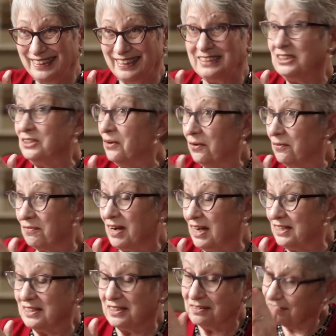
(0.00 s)
It's not
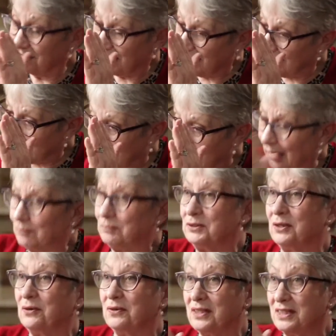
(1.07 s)
relative, it's
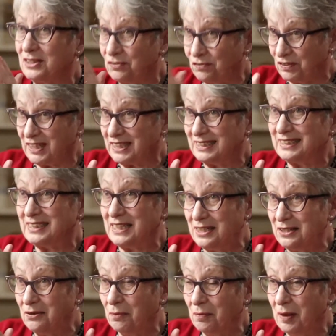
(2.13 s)
absolute, it's fixed
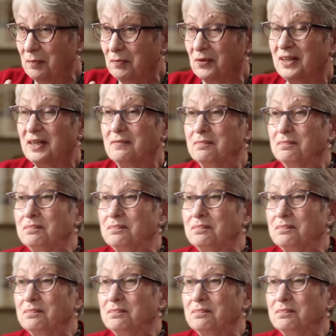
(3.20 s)
in your memory.